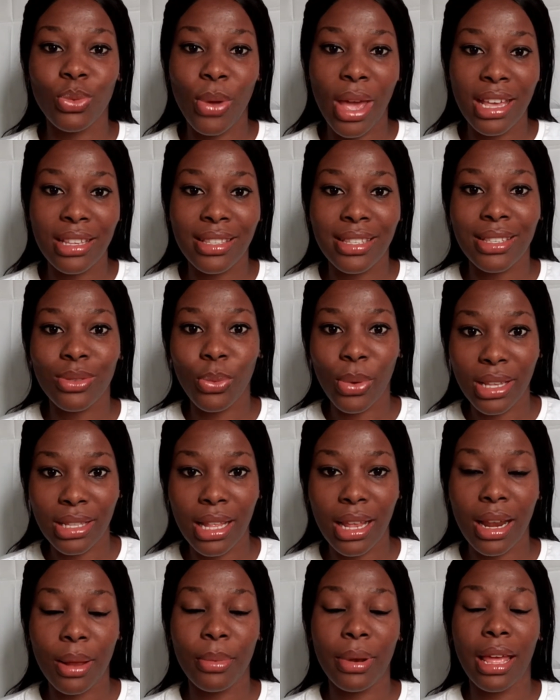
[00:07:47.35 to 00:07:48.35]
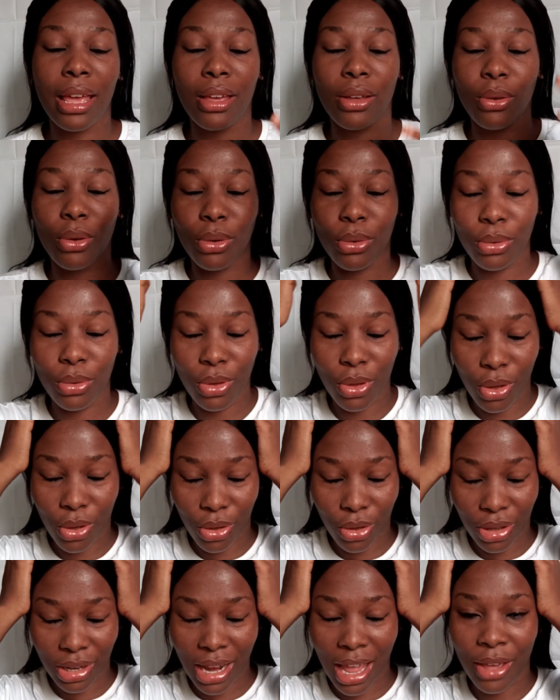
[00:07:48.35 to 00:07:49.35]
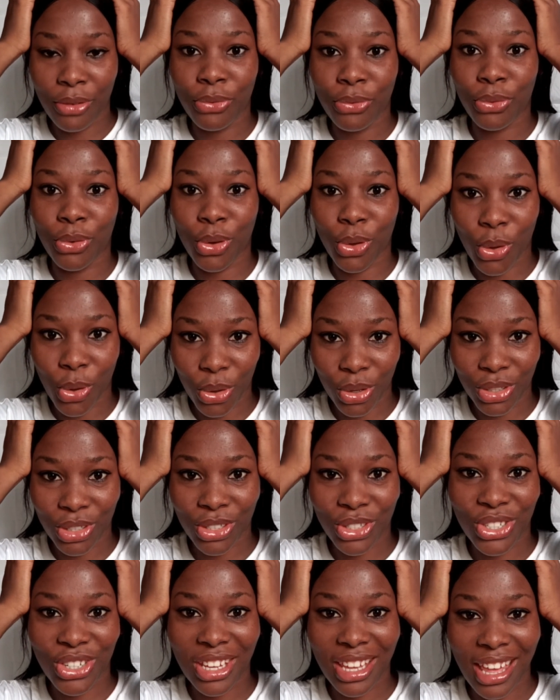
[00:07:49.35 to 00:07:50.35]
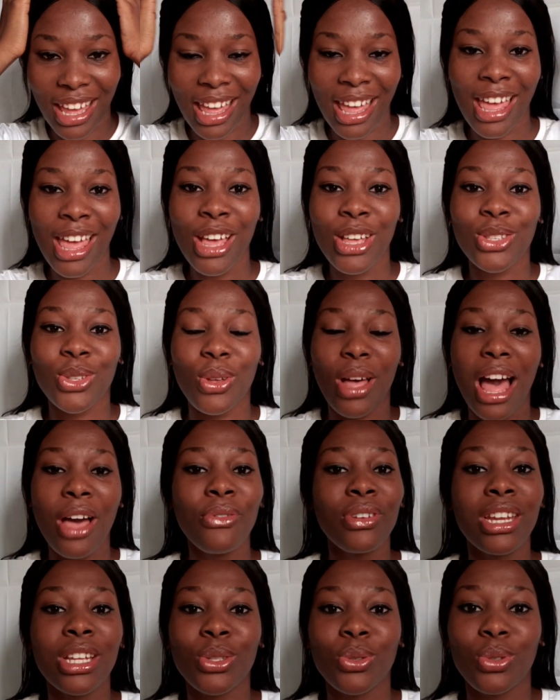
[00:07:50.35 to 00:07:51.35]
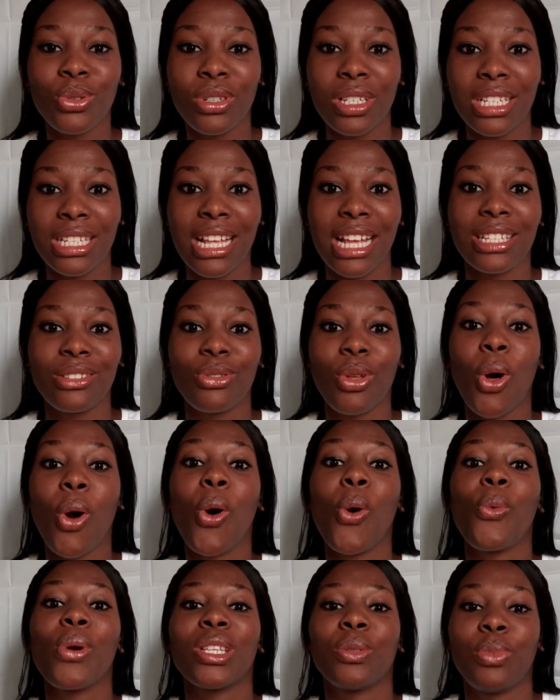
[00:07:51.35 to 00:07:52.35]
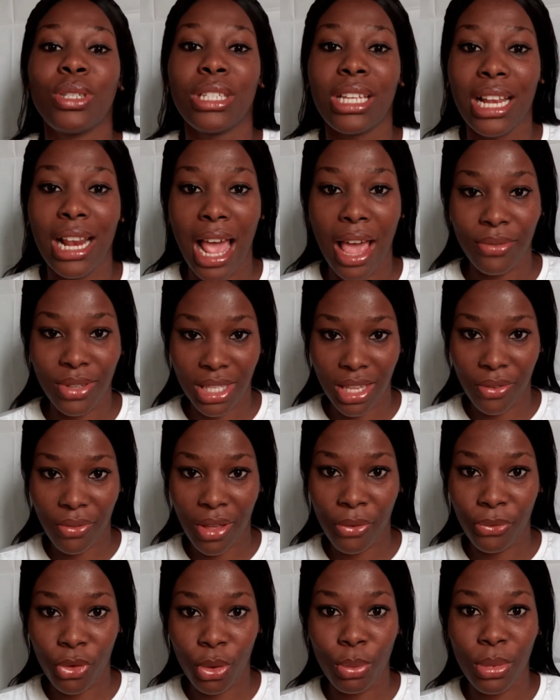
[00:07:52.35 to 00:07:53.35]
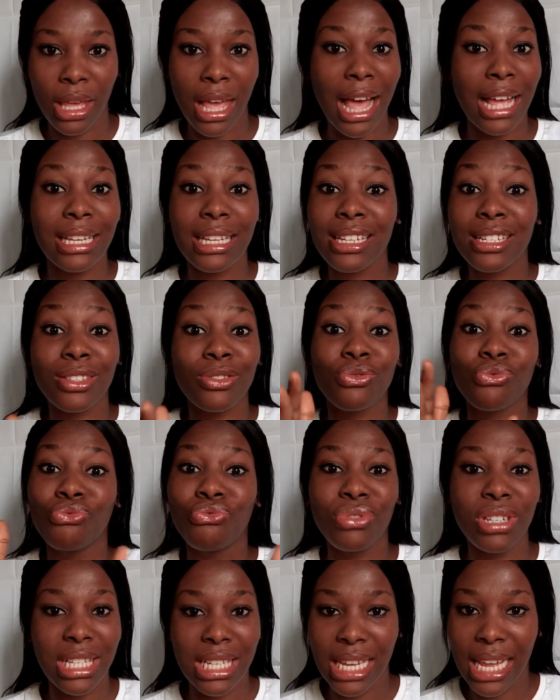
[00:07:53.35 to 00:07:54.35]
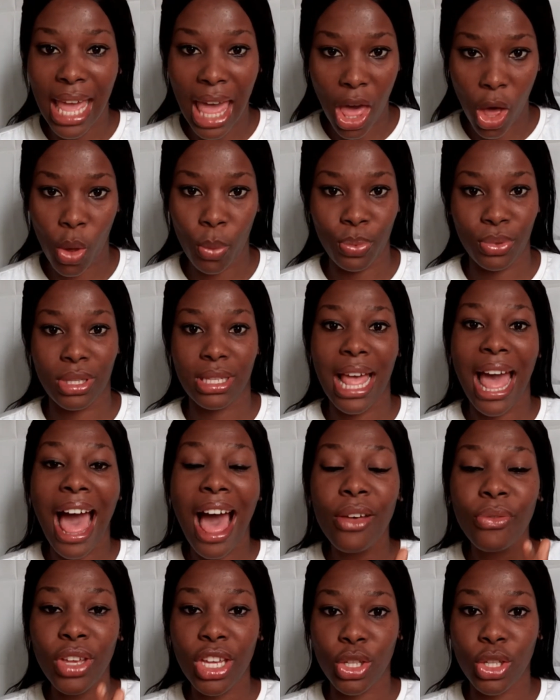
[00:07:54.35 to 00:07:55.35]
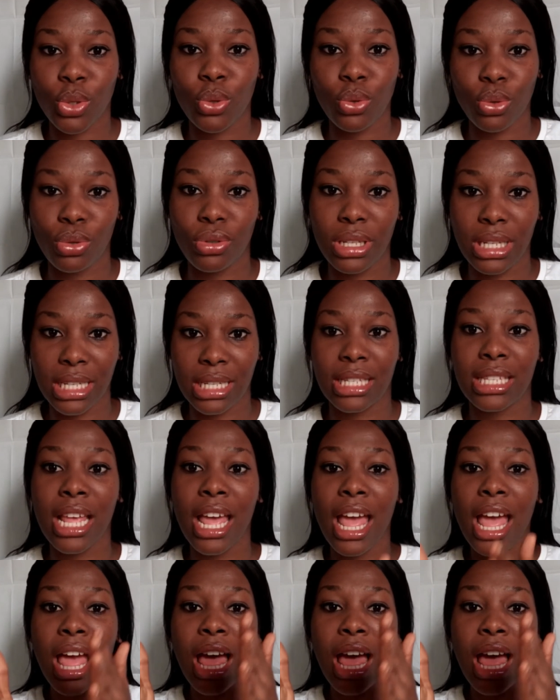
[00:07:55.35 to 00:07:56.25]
Where is this? Where is that? And I'm like, oh God, I forgot. Chikel. So having a to-do list has always been a lifesaver for me, and it really helps. Have a to-do list.